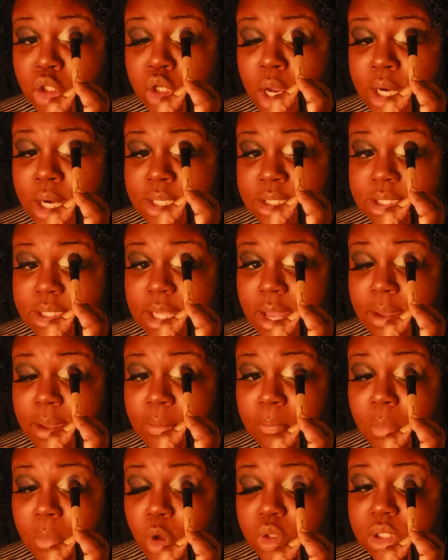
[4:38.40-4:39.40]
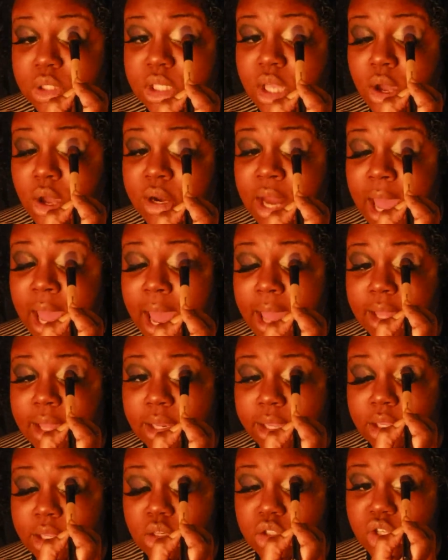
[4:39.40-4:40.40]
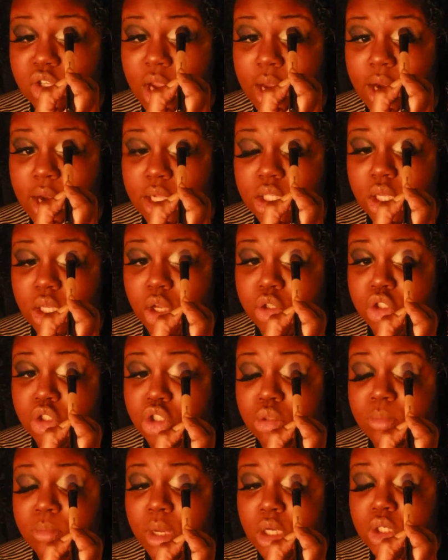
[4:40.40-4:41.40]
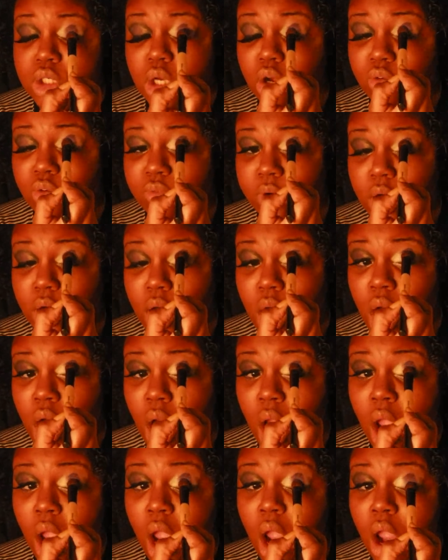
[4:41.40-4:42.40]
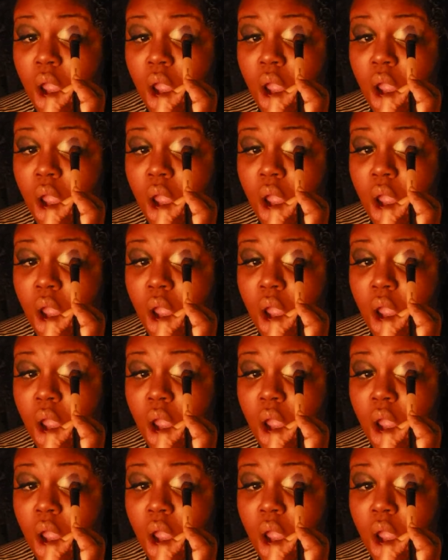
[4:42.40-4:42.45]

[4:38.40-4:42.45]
And try to stay mostly on the eyelid. Try not to go too much over